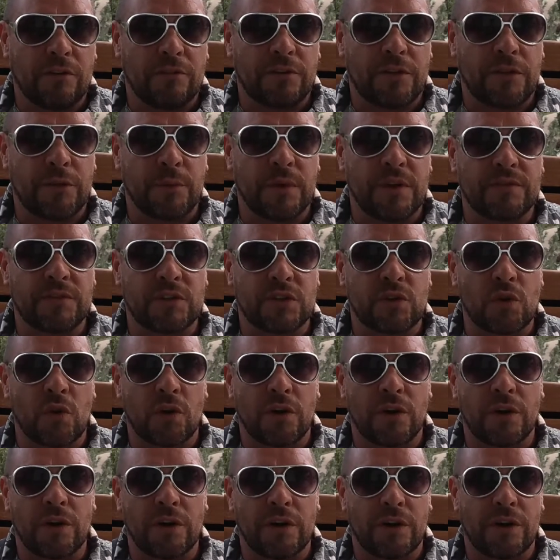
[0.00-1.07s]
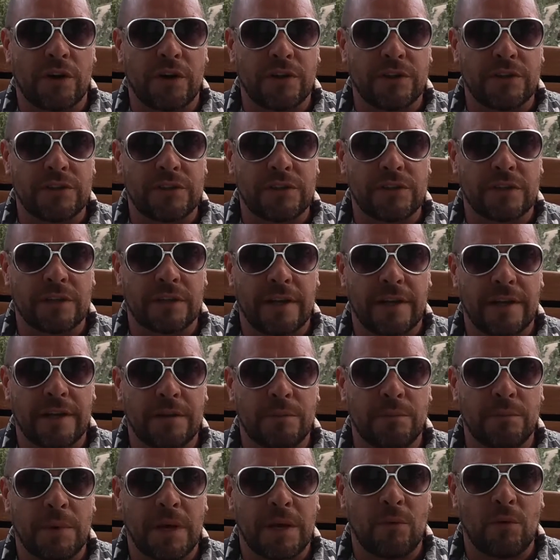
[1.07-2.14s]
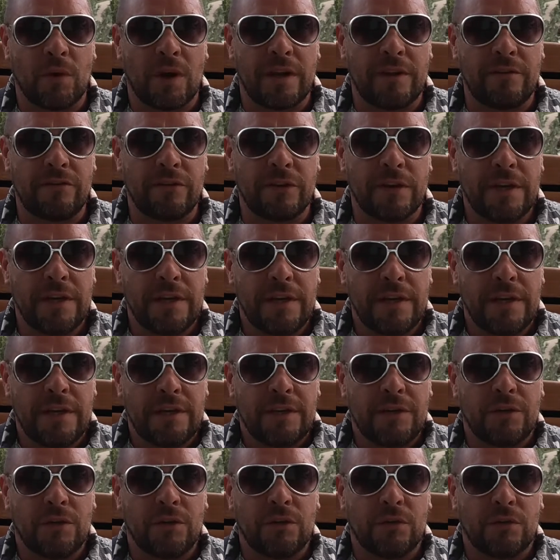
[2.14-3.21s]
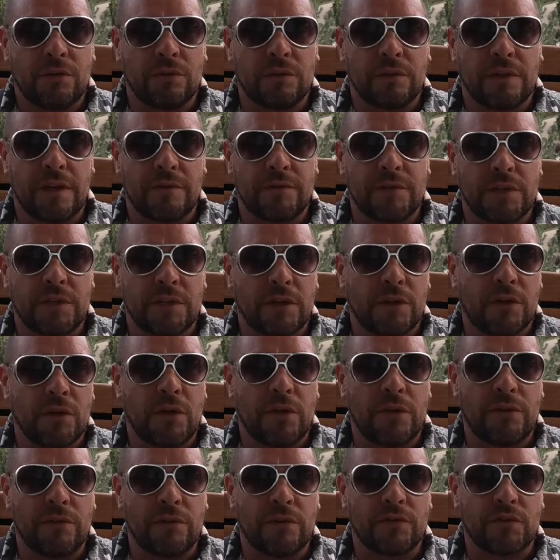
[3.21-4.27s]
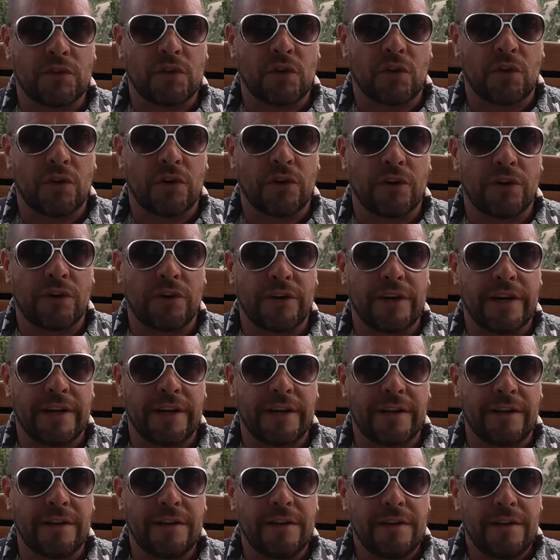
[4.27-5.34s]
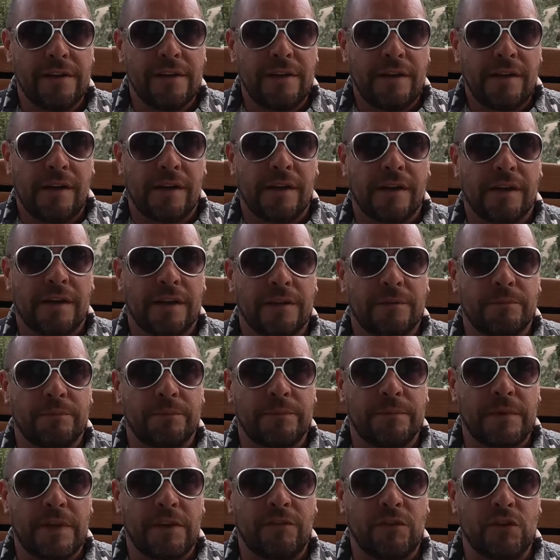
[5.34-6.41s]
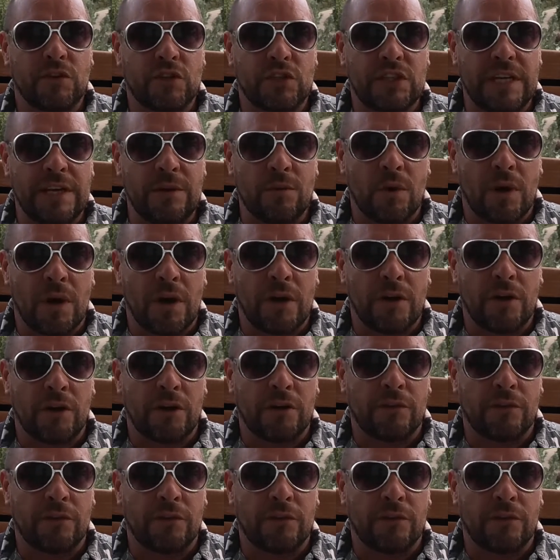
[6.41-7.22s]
thrift storers like my wife, who loves to go thrift storing, if you see one,